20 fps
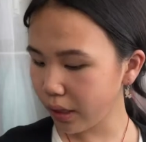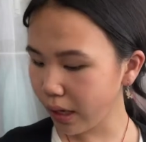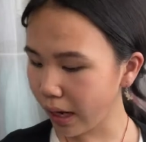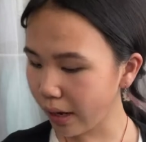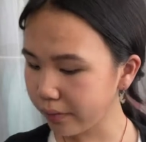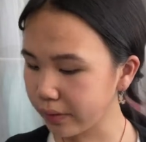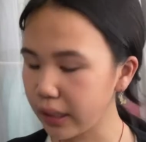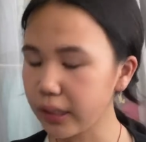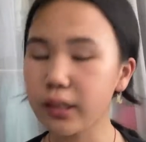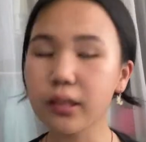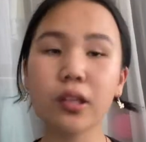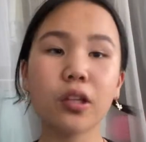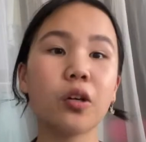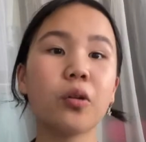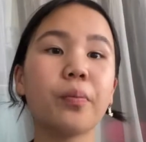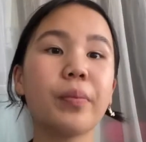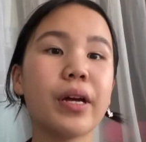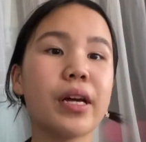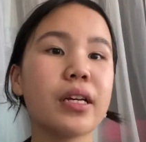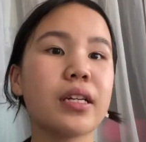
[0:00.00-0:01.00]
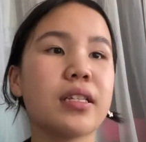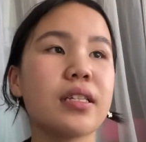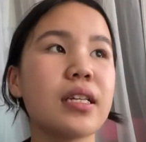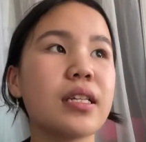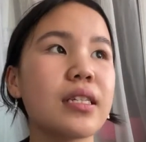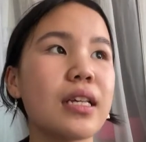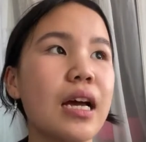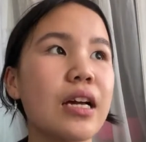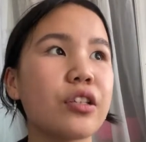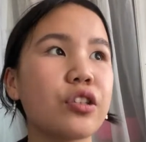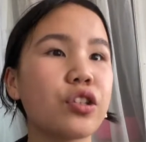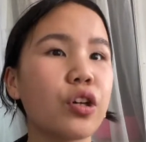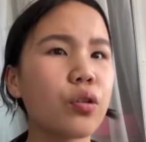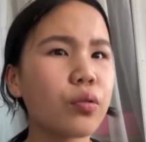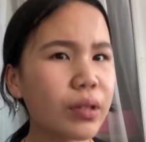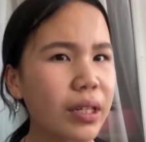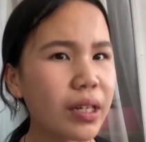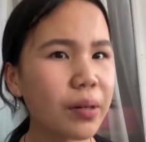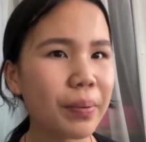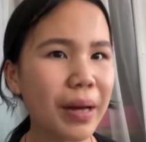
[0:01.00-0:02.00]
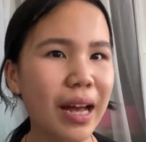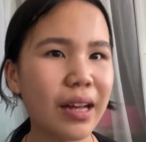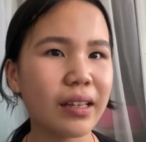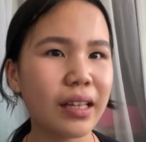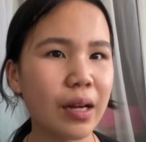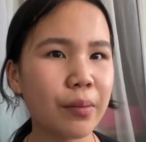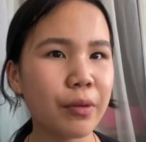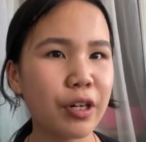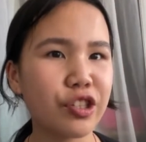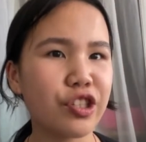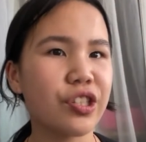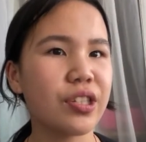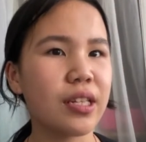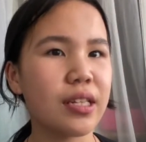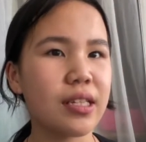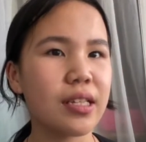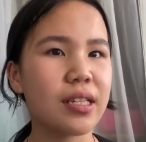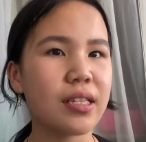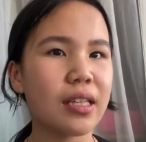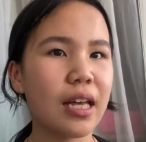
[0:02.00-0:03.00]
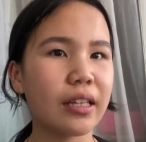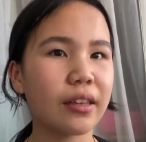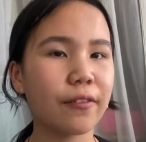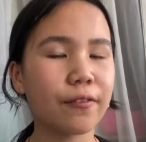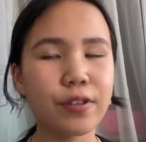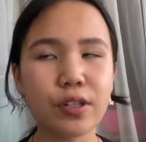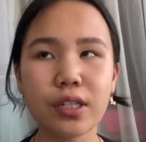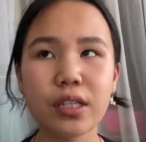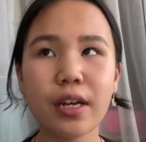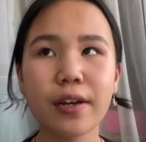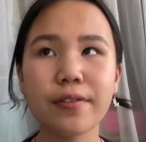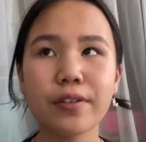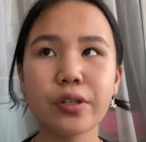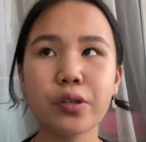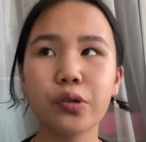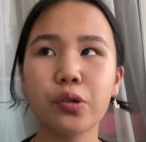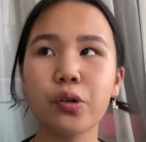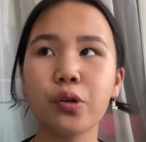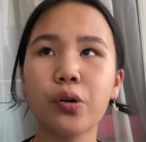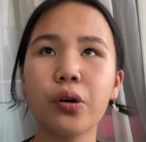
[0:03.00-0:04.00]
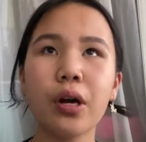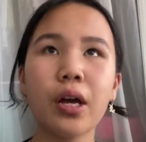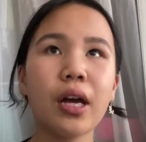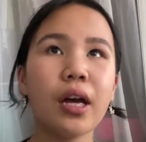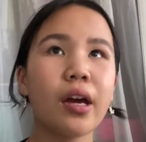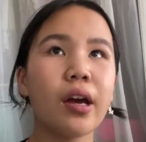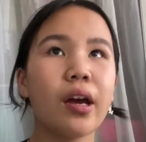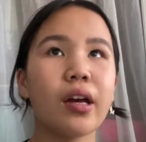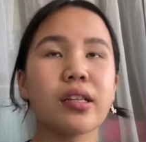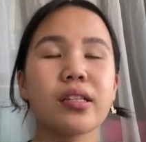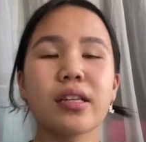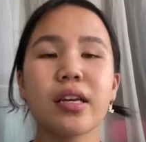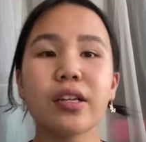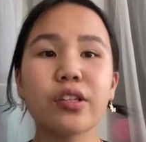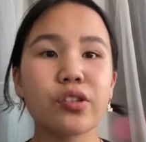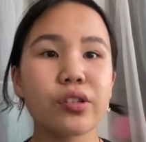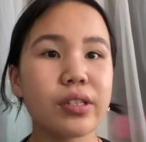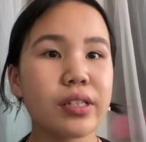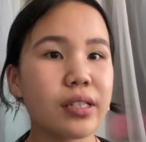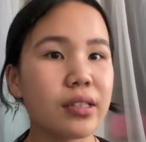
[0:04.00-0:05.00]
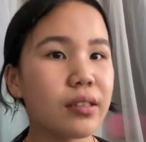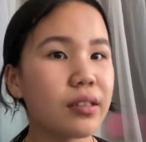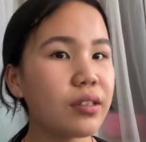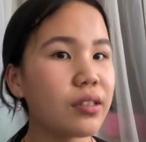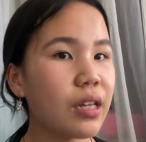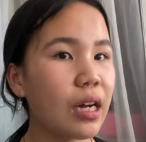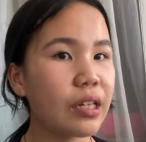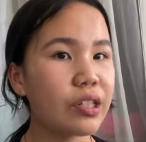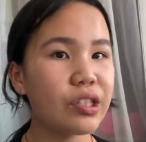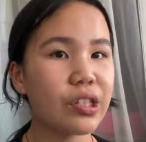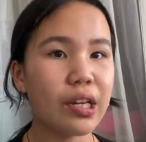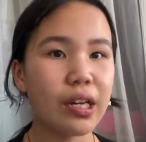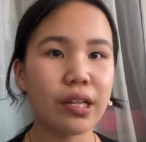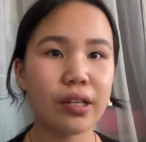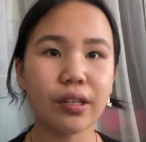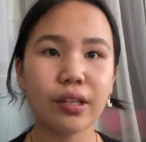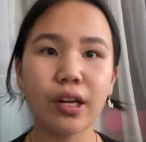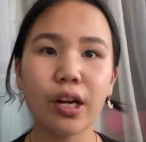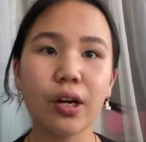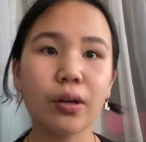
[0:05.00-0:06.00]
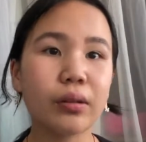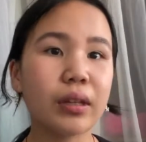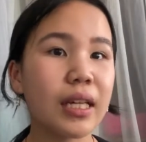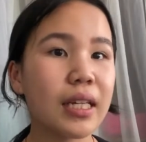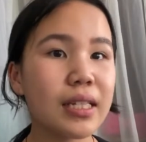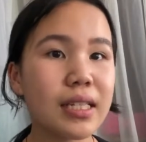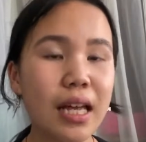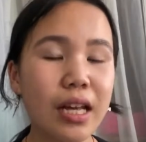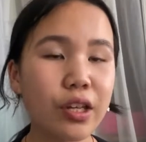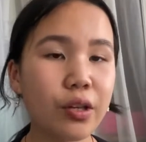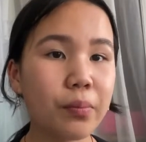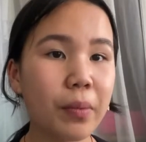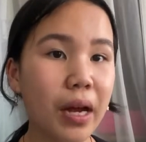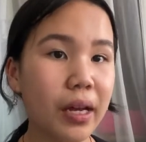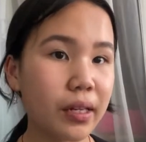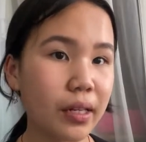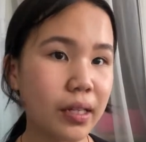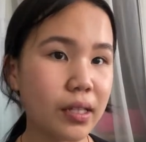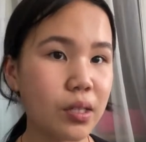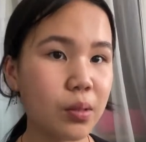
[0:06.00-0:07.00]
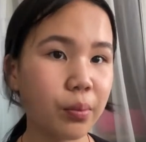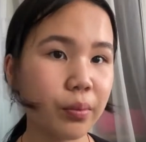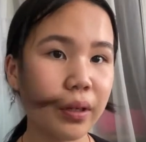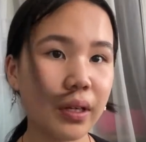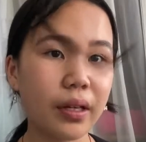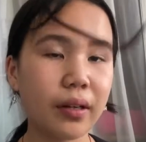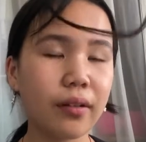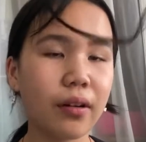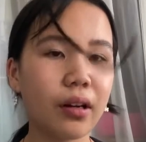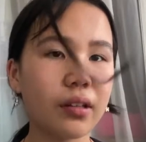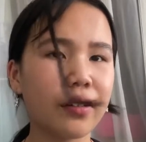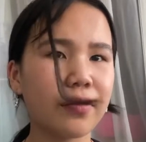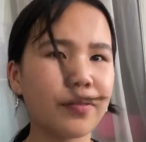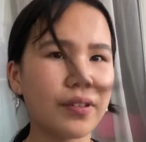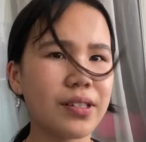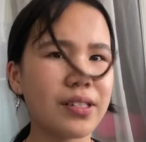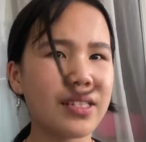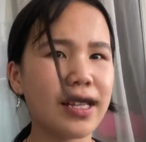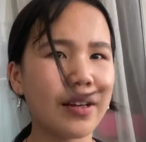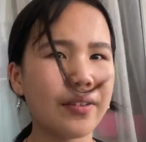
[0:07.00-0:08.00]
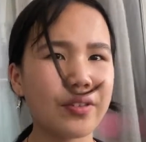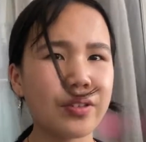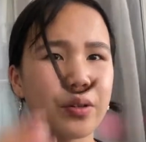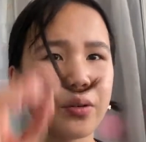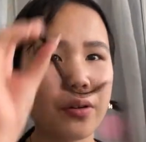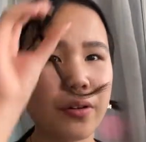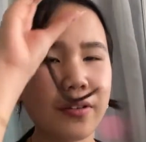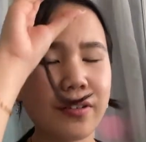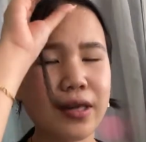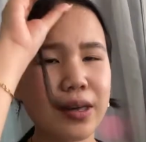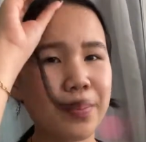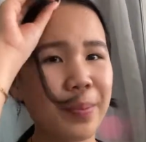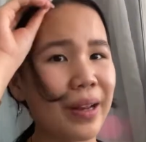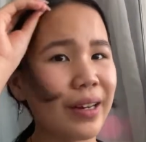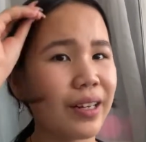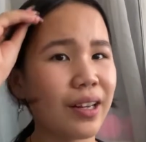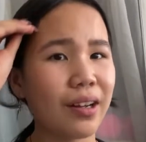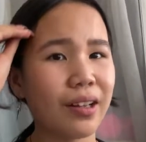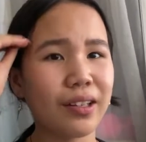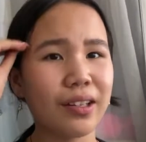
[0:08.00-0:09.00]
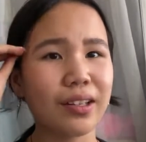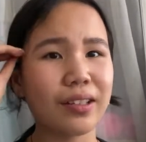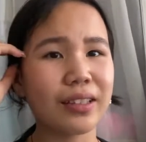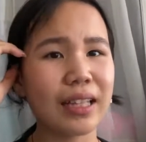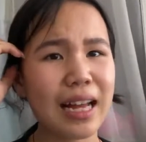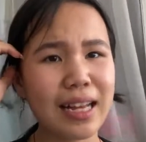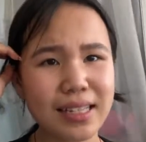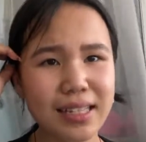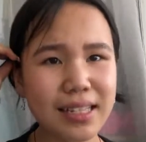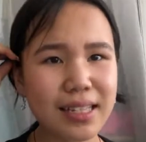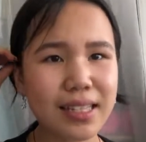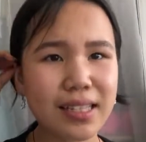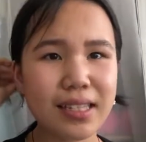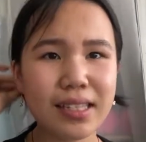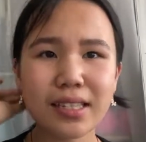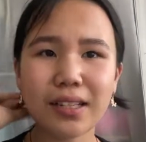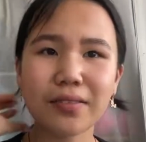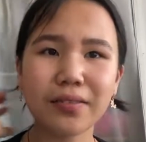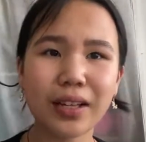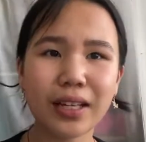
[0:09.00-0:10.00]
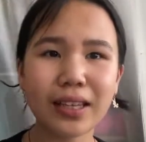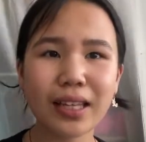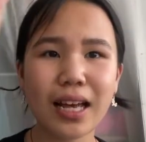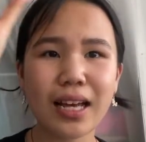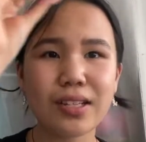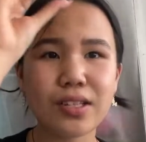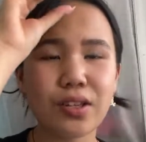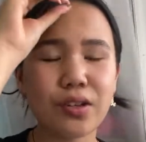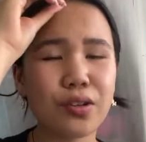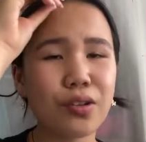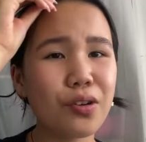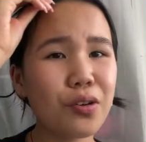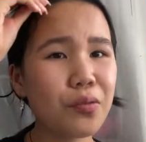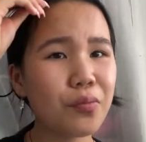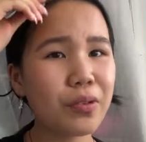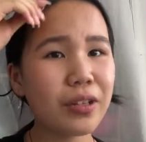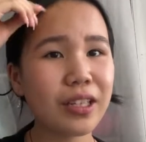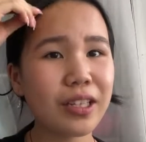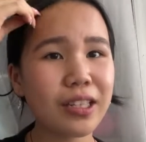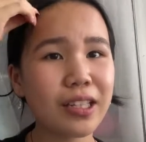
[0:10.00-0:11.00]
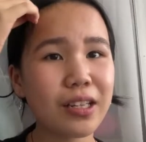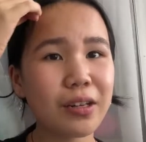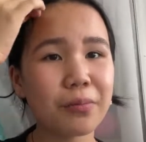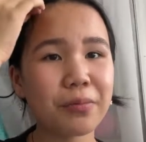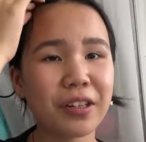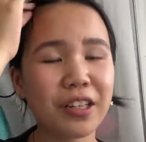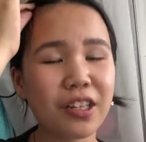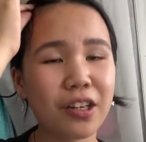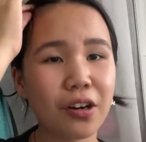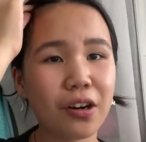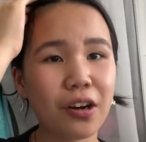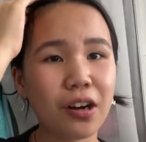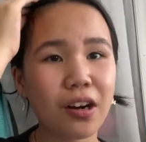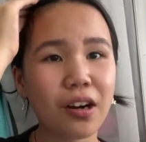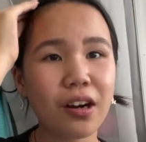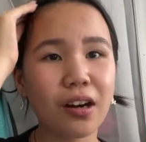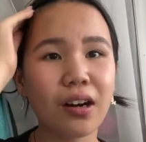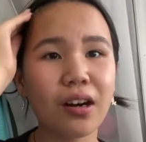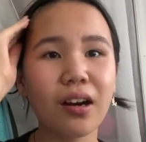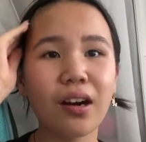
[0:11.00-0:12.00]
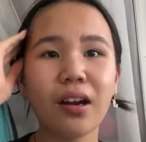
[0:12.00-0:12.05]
have like a little bit since I don't need to pack that much since it's like the first day of school, introduction, you know, things that you might need to bring on the first day of school depending on your classes stuff like that. So you don't really need to bring your